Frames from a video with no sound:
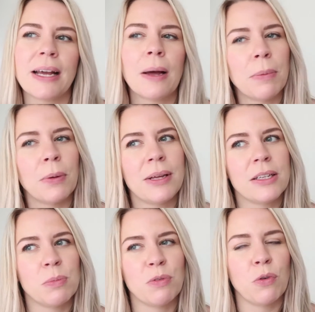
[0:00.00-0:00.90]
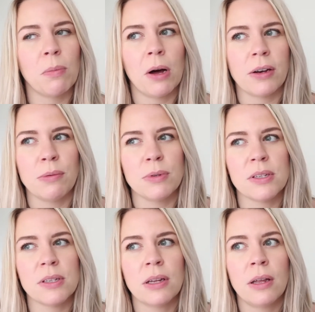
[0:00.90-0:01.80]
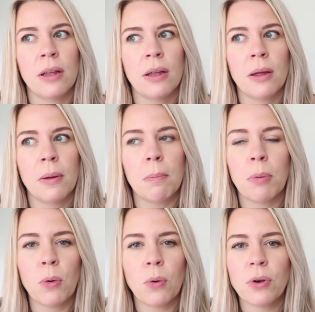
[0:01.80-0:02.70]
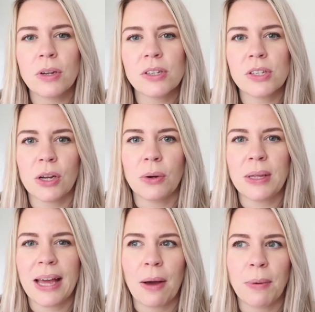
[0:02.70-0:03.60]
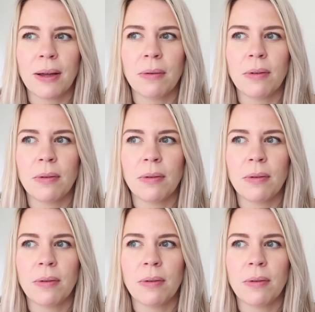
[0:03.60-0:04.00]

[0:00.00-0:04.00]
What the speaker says: a couple of weeks before Marnie was born. So yeah,